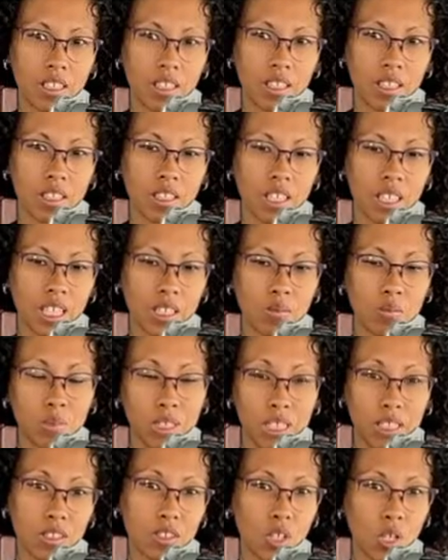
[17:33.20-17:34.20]
can be
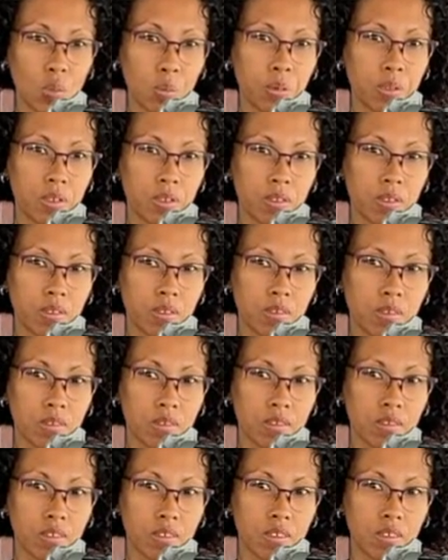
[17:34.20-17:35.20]
stopped,
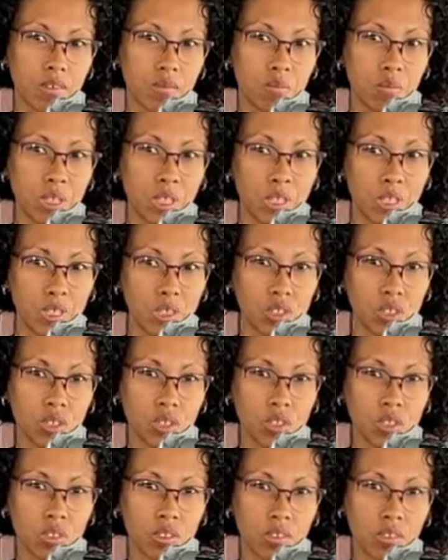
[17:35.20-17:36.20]

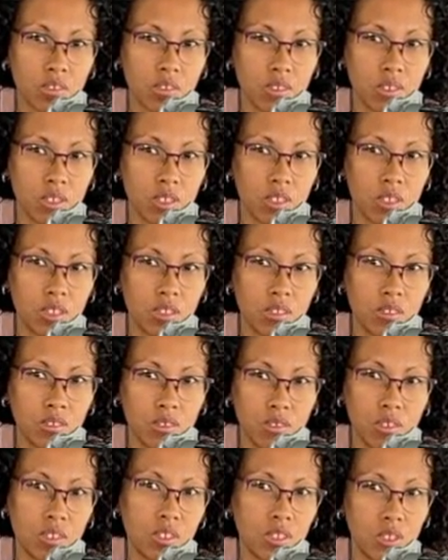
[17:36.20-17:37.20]
because
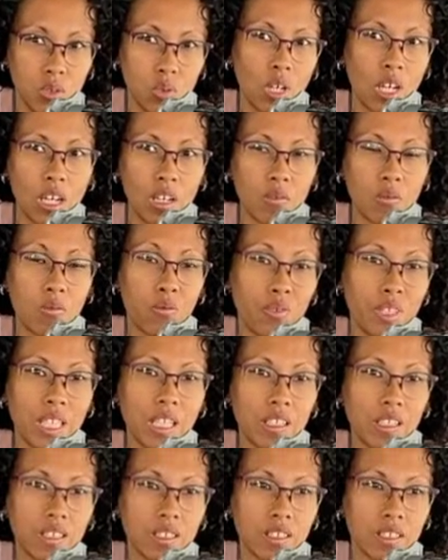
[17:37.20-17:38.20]
you have
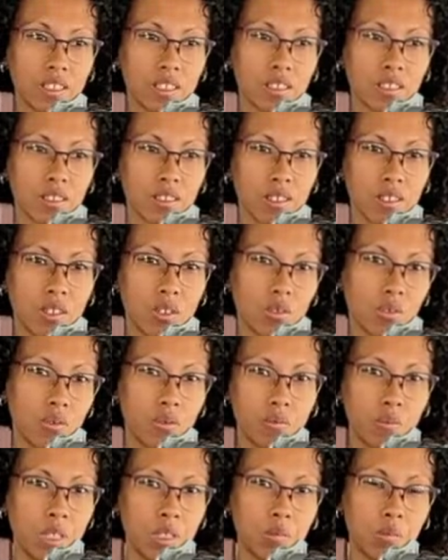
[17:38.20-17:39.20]
feelings of
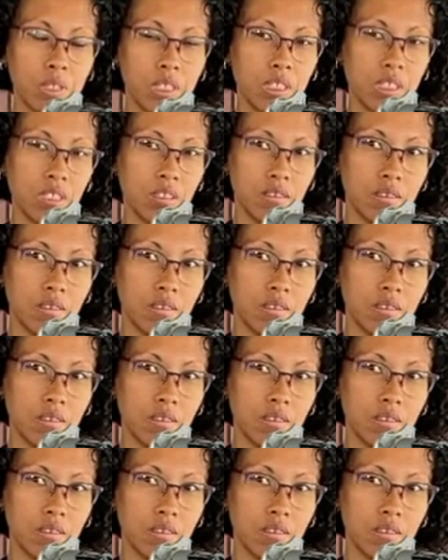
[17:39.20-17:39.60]
maybe